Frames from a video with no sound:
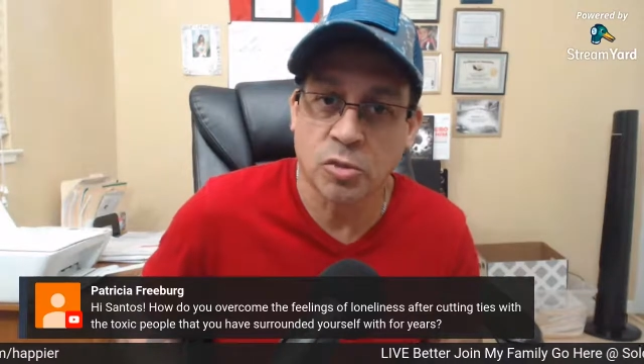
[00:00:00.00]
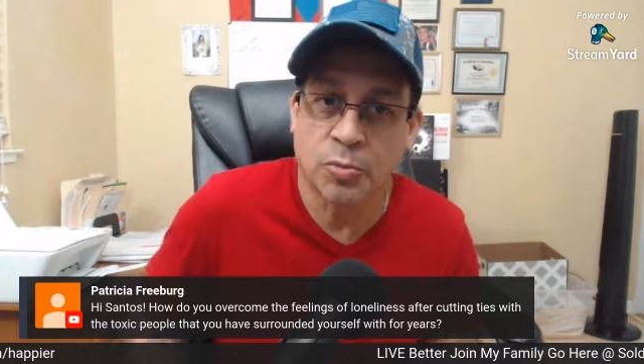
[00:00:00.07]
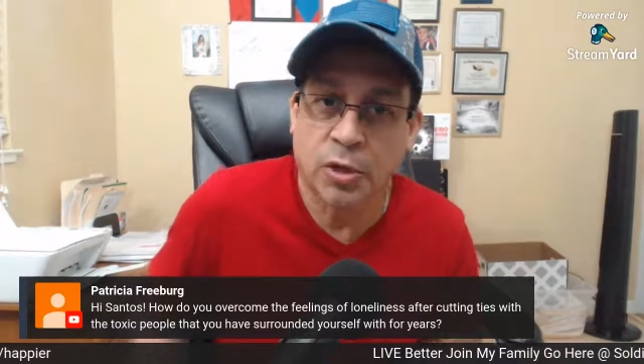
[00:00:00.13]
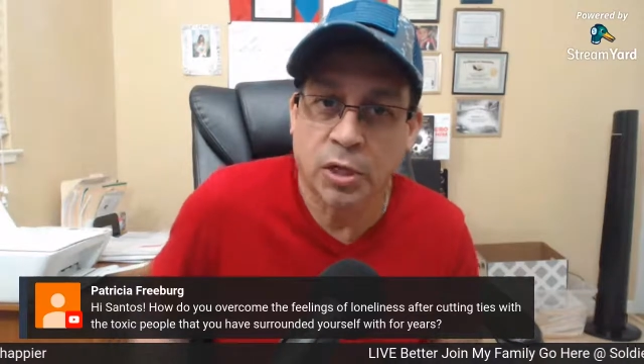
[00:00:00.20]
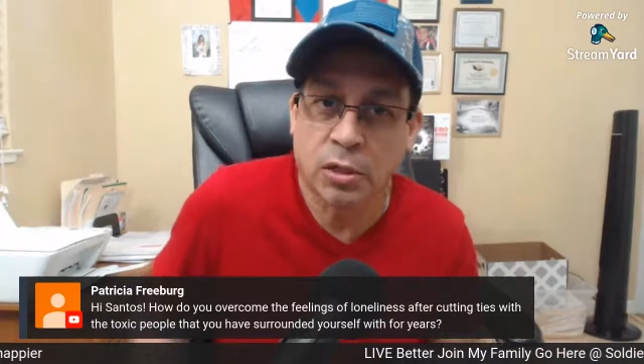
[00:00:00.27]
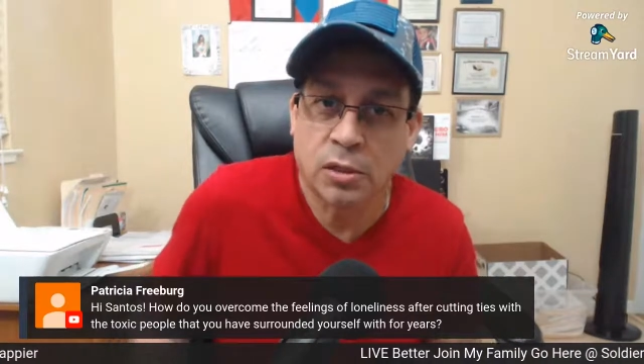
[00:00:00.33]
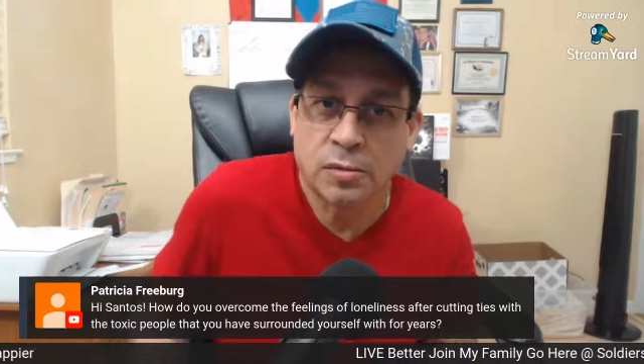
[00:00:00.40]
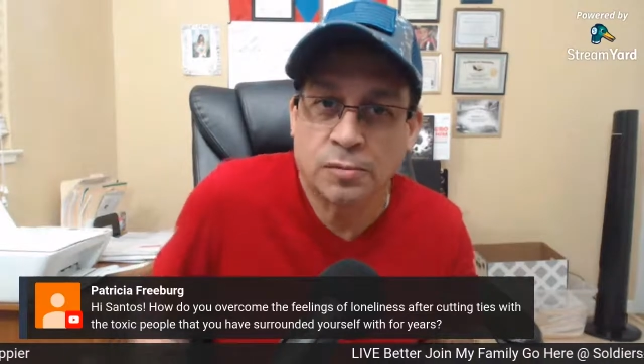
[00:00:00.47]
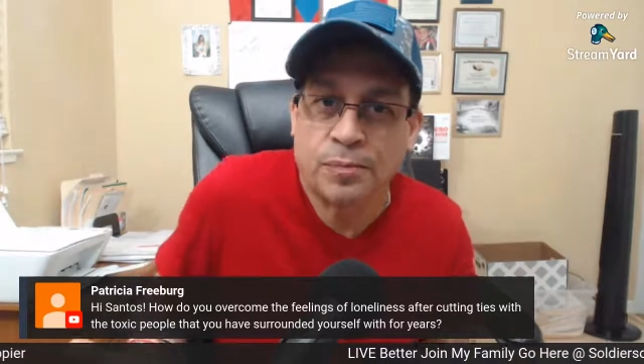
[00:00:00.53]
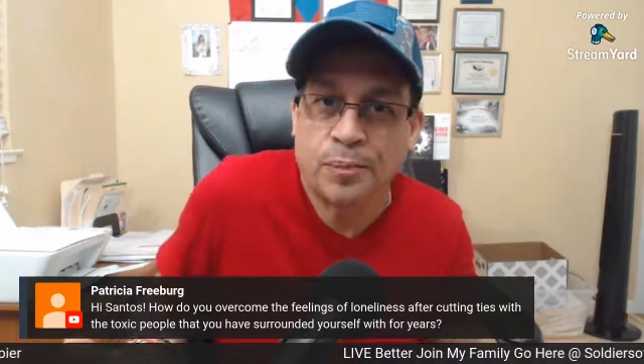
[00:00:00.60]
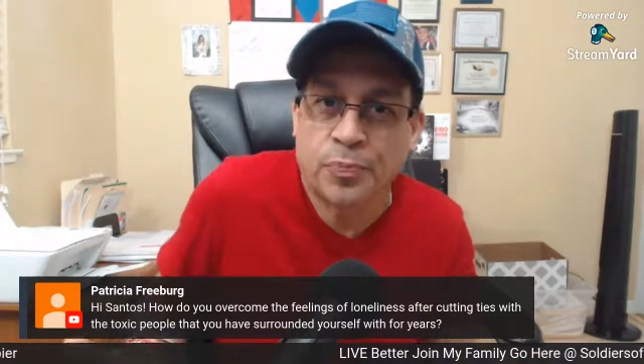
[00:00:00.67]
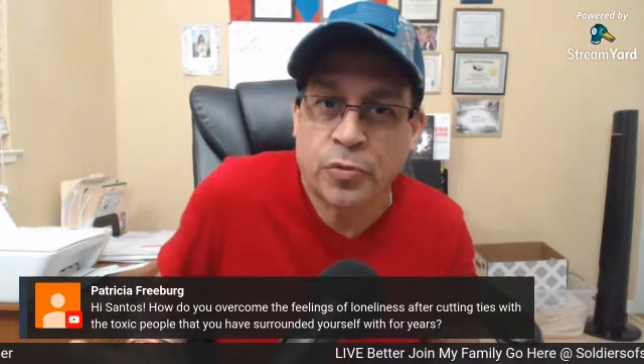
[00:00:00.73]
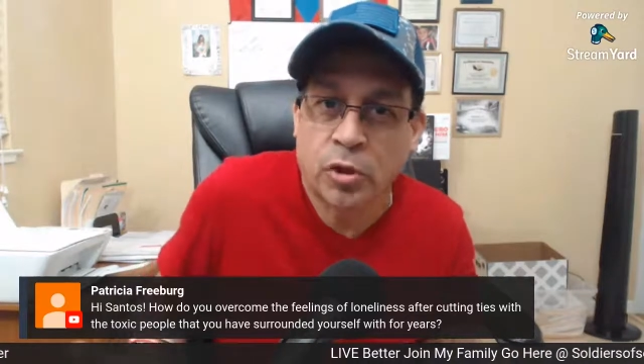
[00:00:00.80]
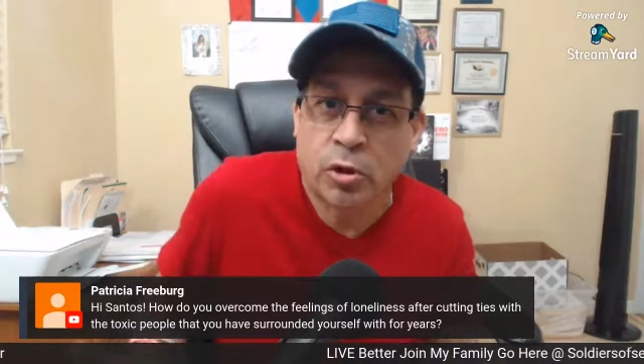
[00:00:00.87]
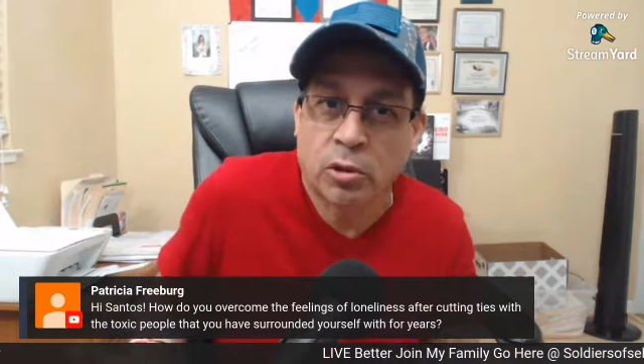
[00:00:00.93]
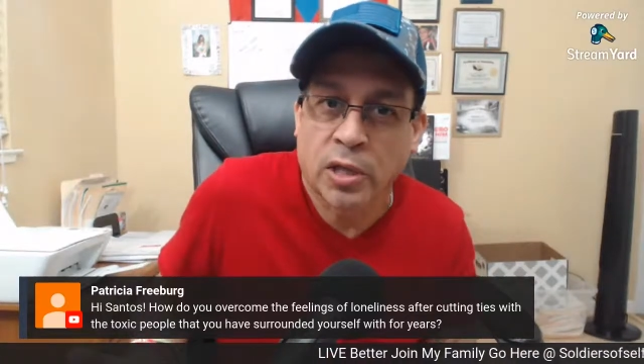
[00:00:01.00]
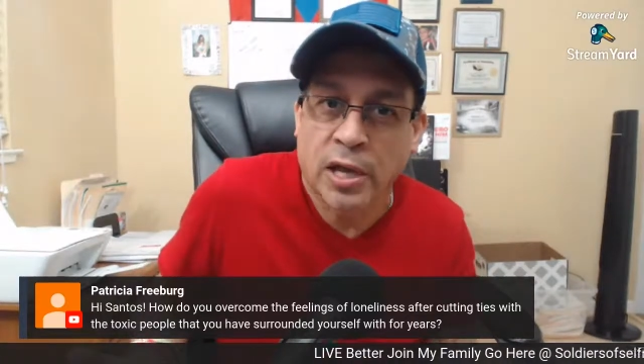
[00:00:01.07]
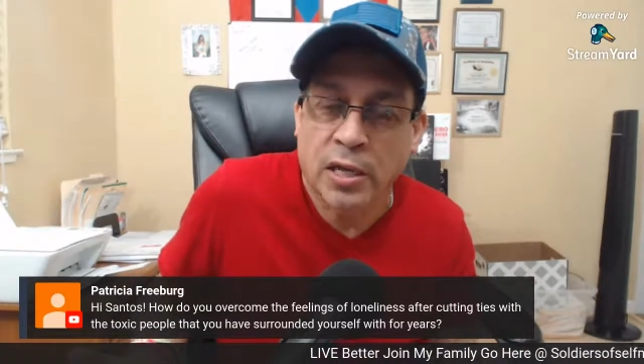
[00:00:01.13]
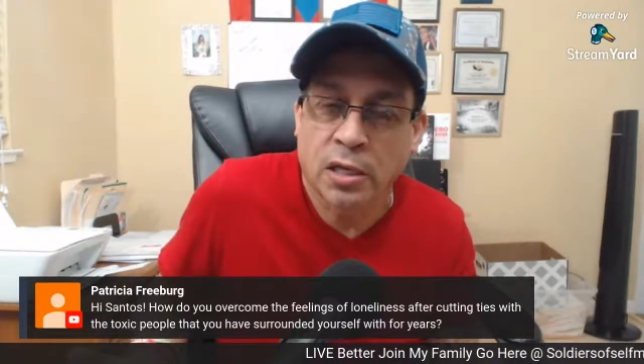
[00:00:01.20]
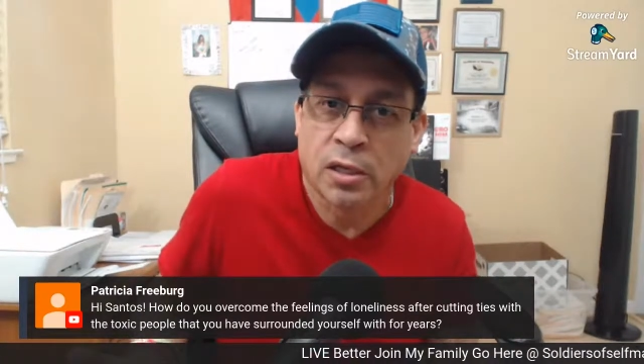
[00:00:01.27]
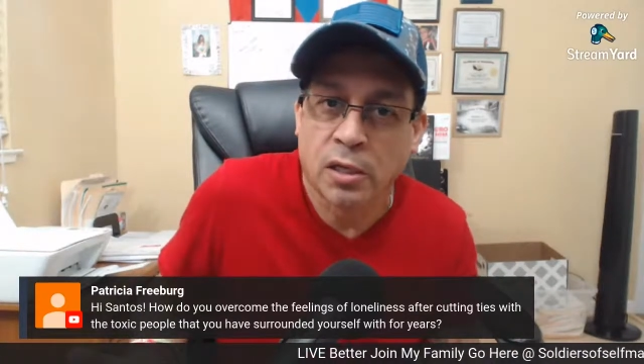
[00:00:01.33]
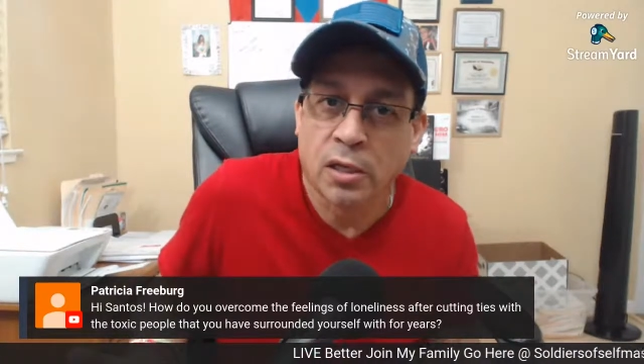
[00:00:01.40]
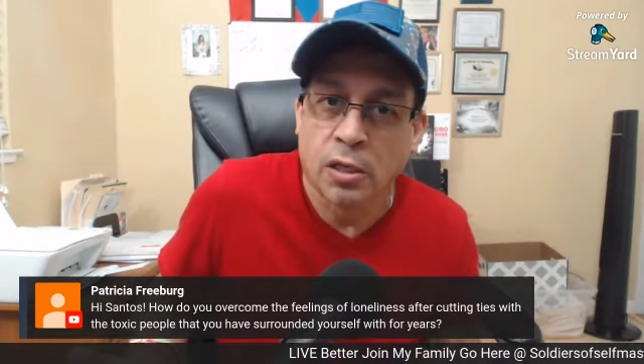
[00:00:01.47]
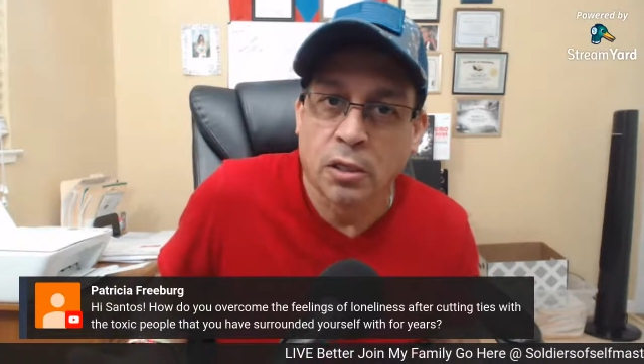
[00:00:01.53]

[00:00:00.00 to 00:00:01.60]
but they're like